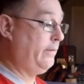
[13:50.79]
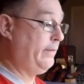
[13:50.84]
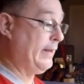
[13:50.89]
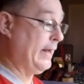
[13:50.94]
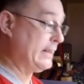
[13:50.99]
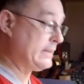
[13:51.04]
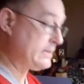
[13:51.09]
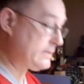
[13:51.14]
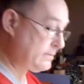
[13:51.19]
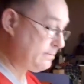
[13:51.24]

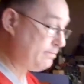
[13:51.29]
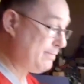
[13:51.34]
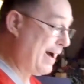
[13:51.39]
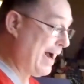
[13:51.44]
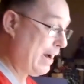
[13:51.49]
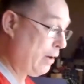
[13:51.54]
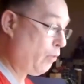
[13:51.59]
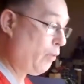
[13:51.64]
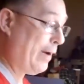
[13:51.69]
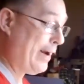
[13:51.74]
That's
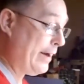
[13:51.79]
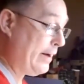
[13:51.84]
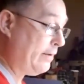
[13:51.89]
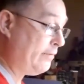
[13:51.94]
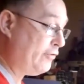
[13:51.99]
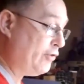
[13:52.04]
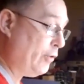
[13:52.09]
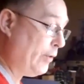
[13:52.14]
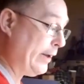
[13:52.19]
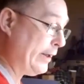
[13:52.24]
my way
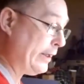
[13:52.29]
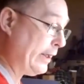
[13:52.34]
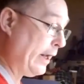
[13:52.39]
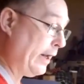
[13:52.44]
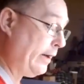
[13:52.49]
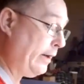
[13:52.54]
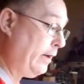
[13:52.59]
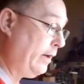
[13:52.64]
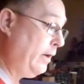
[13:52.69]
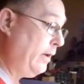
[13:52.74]
of doing
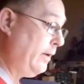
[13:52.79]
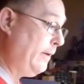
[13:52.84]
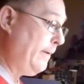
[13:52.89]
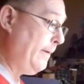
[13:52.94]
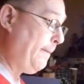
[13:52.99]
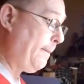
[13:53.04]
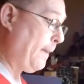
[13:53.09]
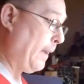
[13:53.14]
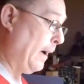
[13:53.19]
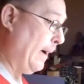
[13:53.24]

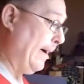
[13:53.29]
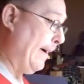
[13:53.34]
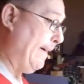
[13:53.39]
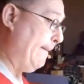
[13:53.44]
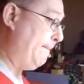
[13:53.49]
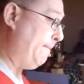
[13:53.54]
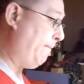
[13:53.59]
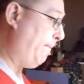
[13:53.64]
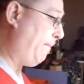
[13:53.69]
that.